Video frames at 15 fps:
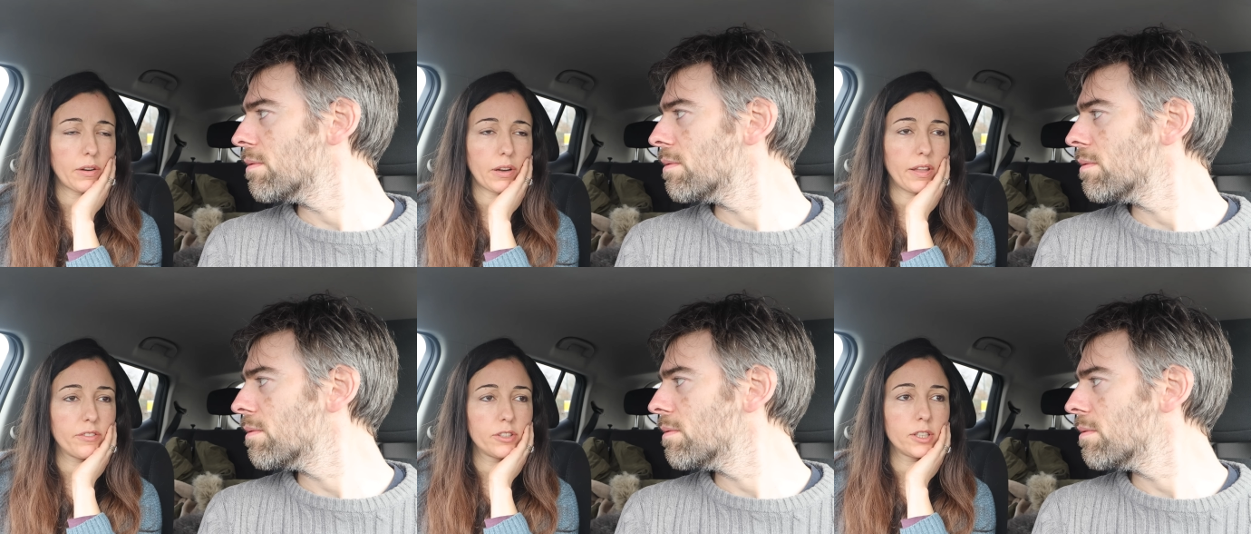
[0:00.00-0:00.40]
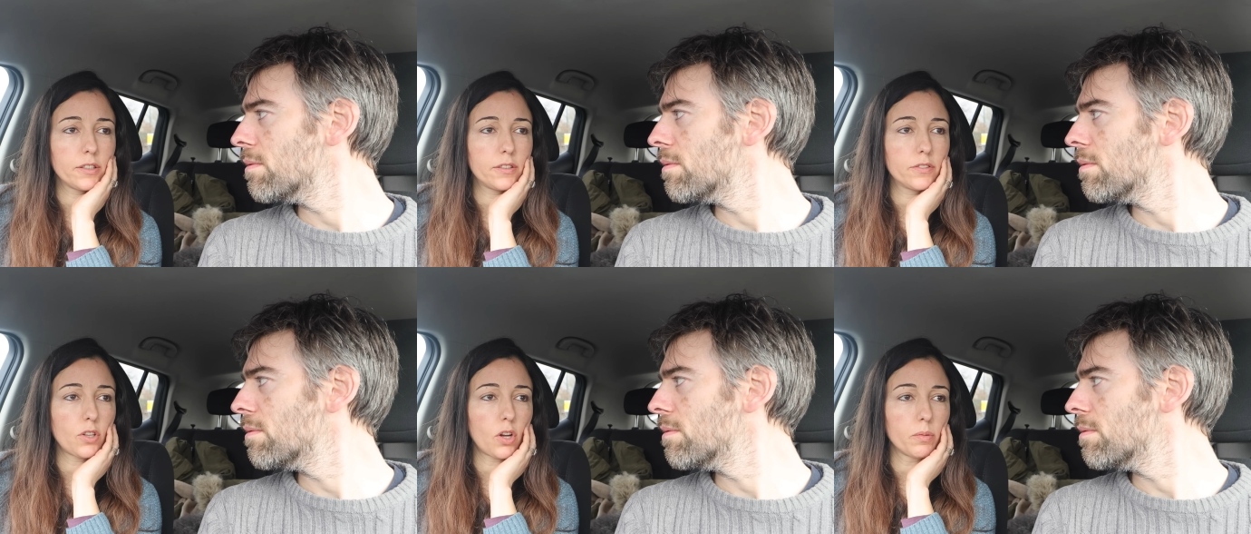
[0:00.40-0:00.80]
Speaker 1: haven't
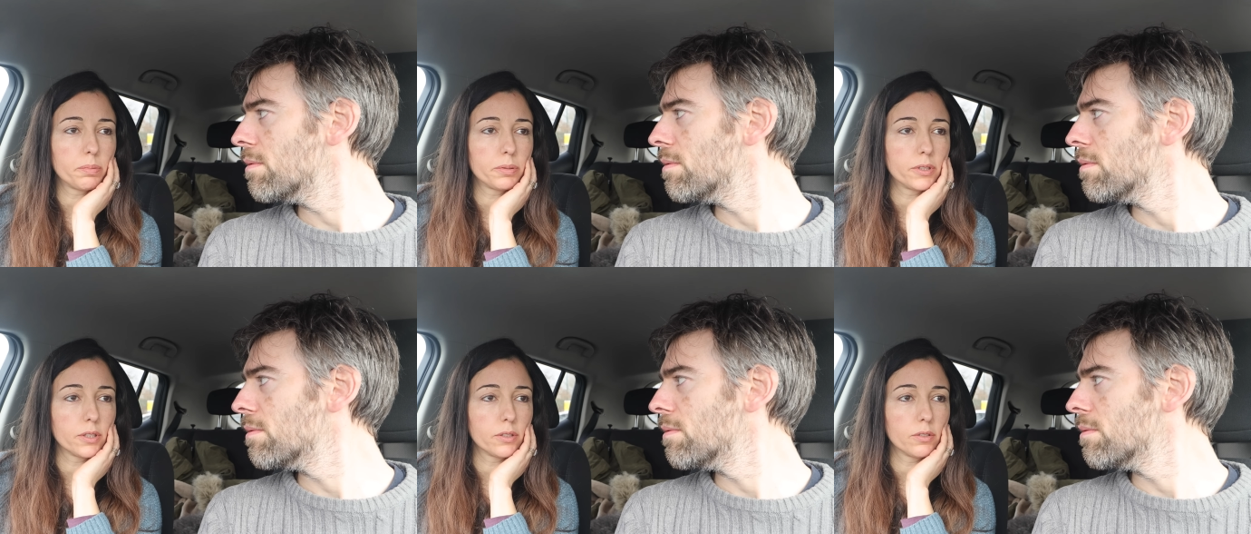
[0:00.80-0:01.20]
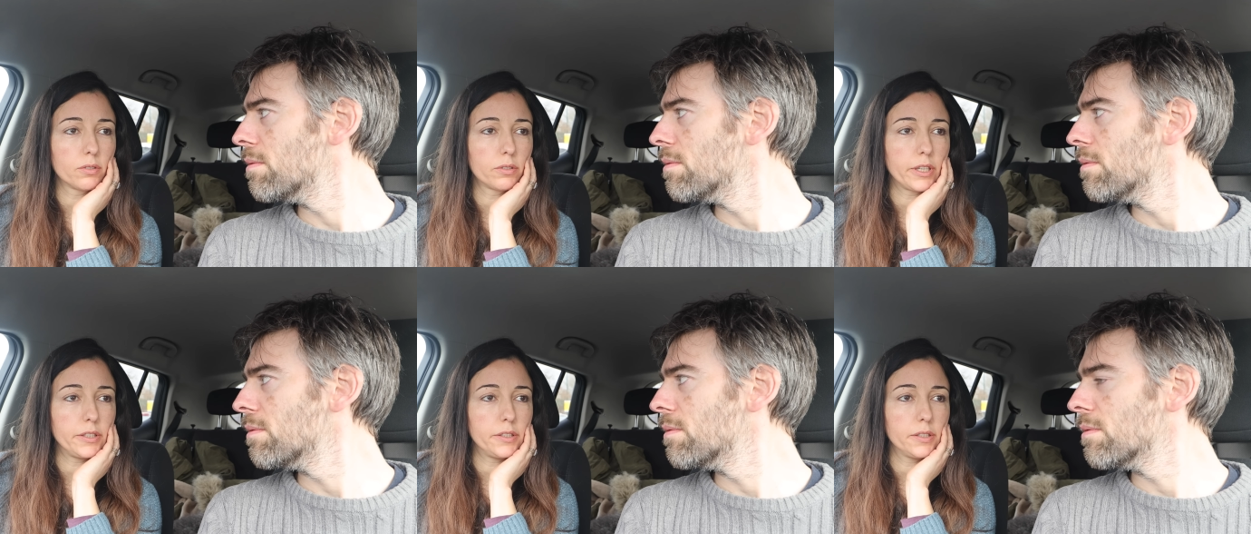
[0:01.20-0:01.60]
they stopped
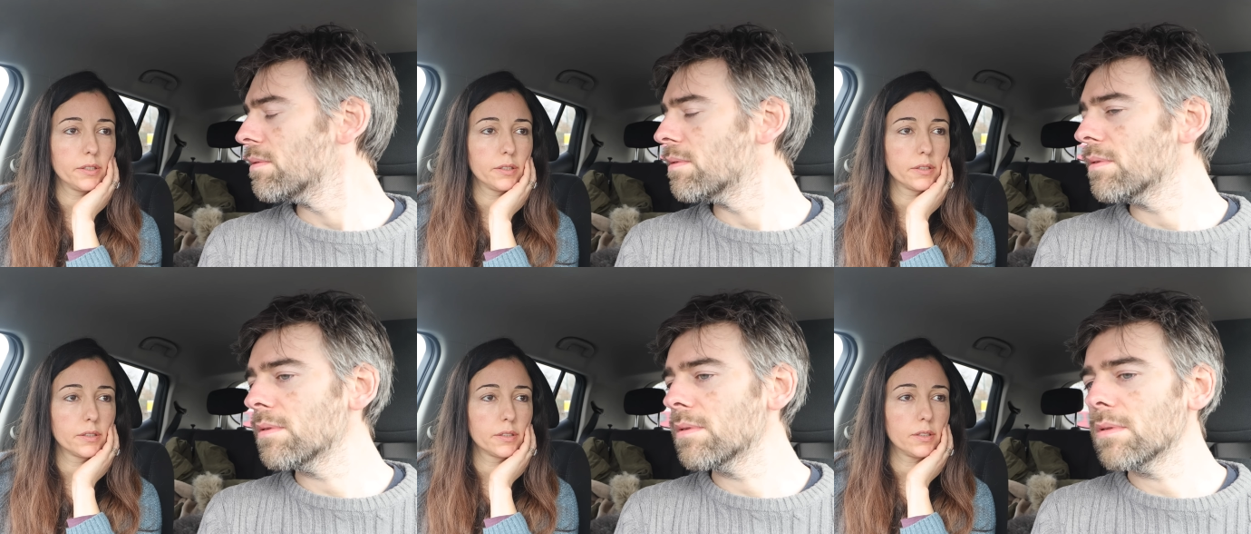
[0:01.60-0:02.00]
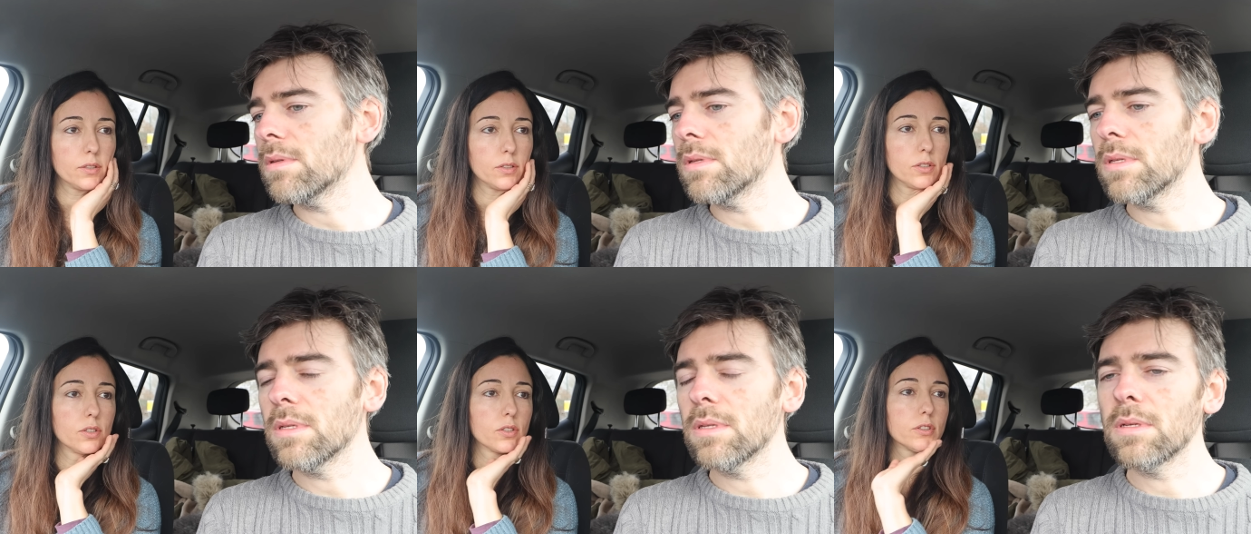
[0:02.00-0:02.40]
uh, already?
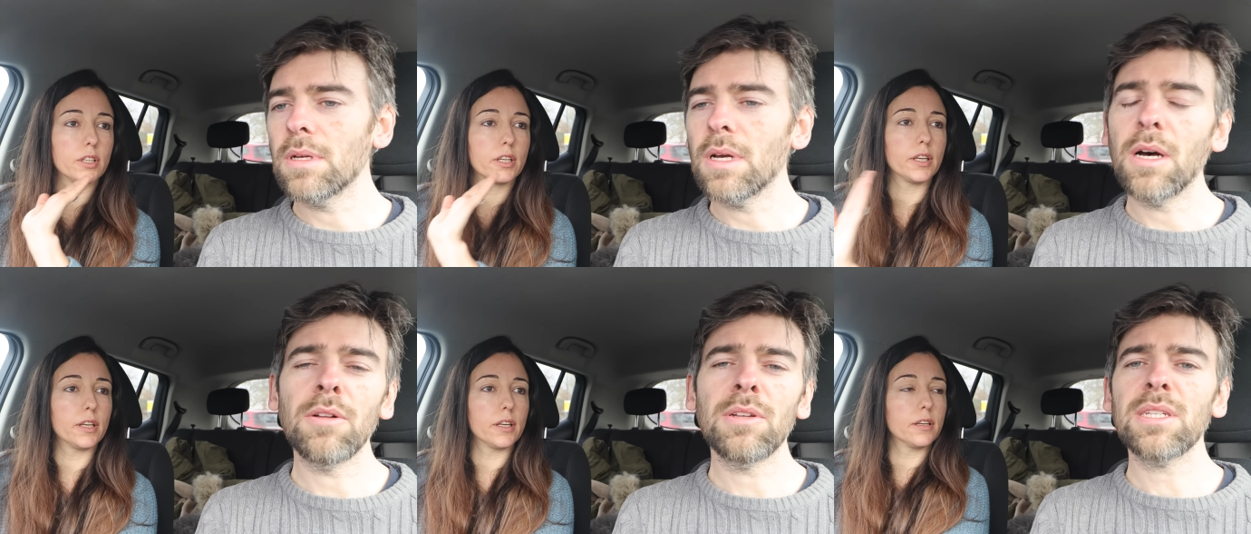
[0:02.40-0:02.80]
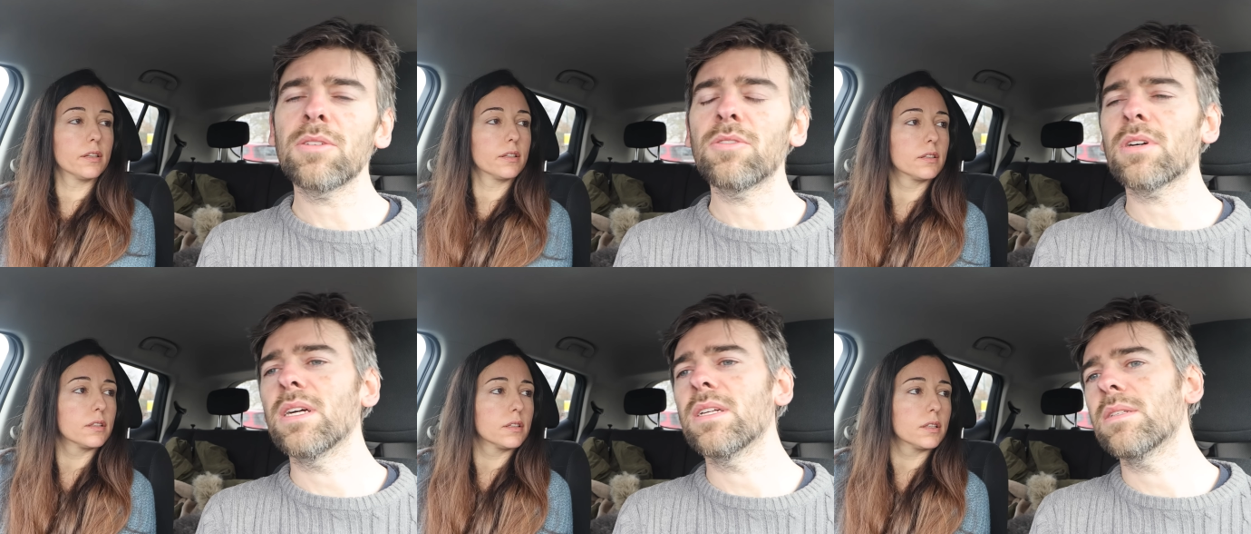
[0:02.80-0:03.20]
Oh, the... oh,
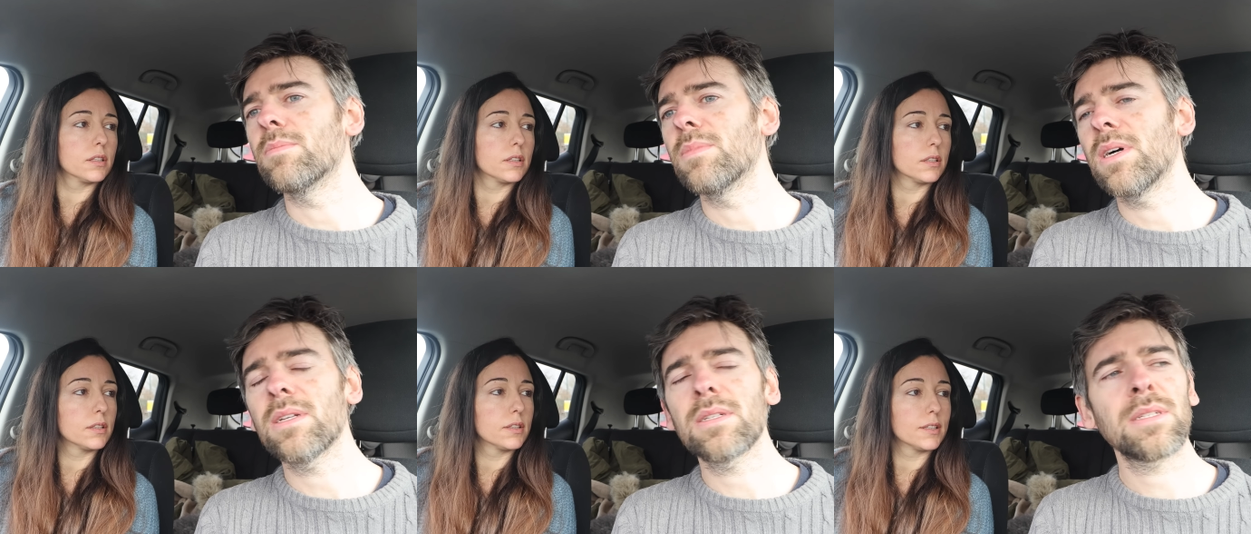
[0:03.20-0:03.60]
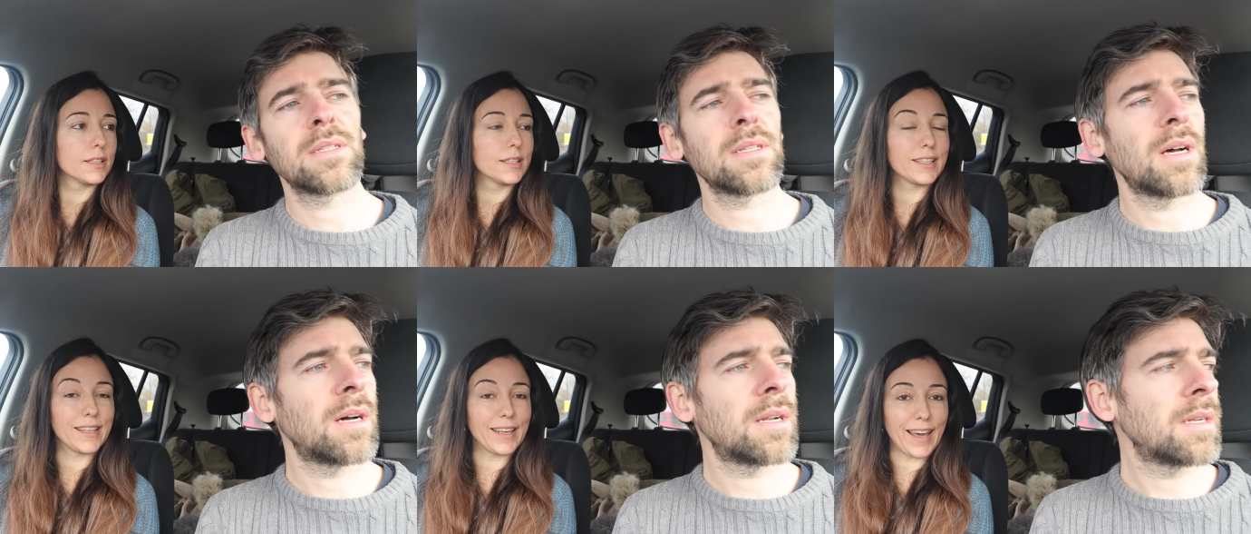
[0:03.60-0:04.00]
let's
Speaker 2: not get into
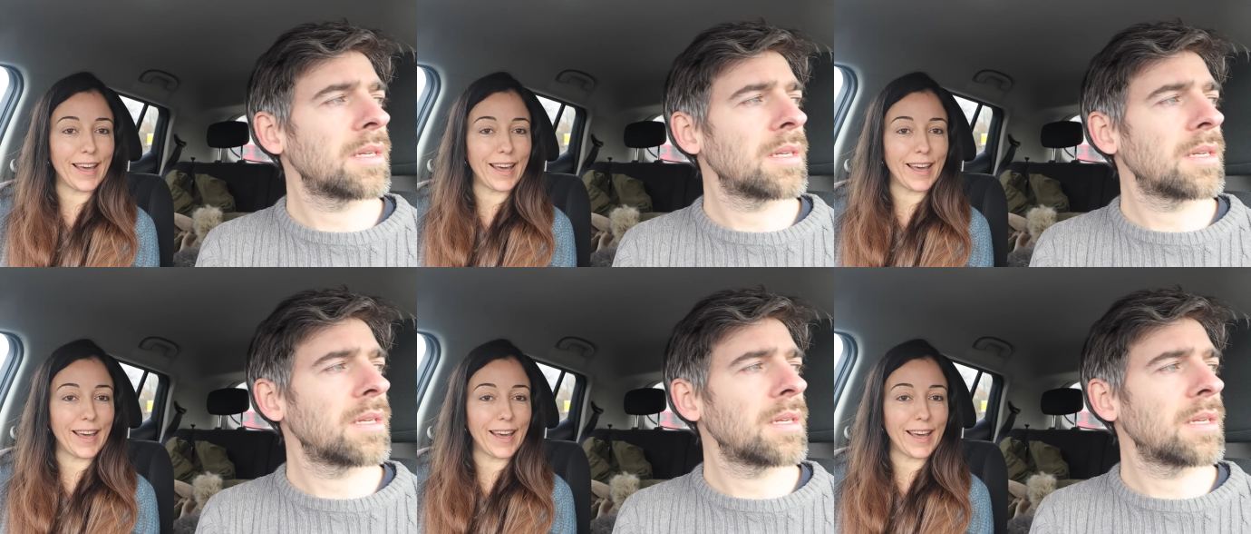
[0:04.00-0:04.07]
masks, darling.